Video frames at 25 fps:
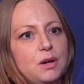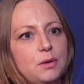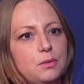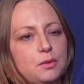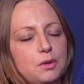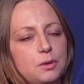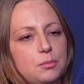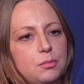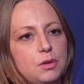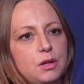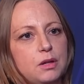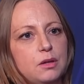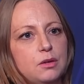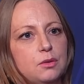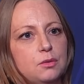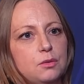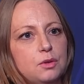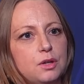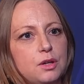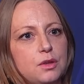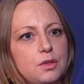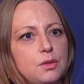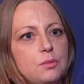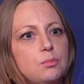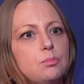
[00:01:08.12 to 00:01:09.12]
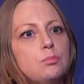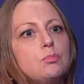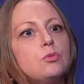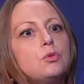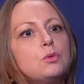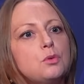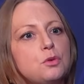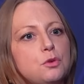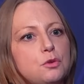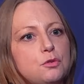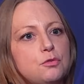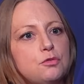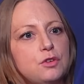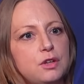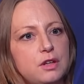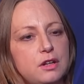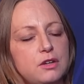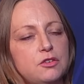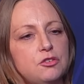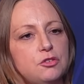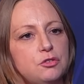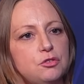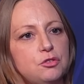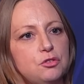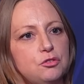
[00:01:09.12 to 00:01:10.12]
out a bit and look at the broader
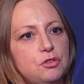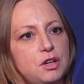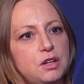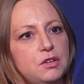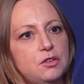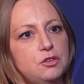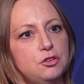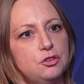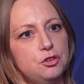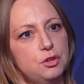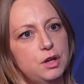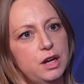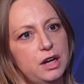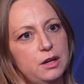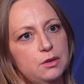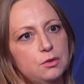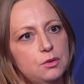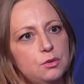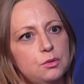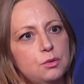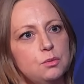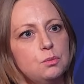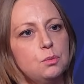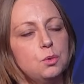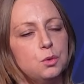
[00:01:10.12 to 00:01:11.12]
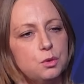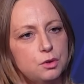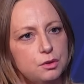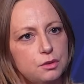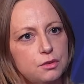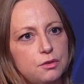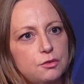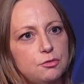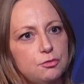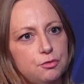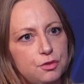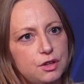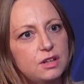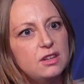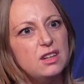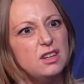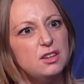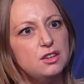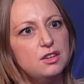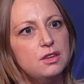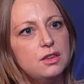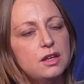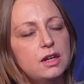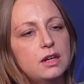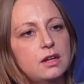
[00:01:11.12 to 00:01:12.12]
financial strategy, how do the warrants fit
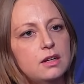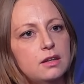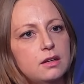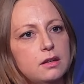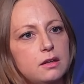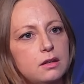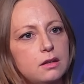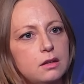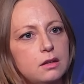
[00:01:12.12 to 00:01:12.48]
into that?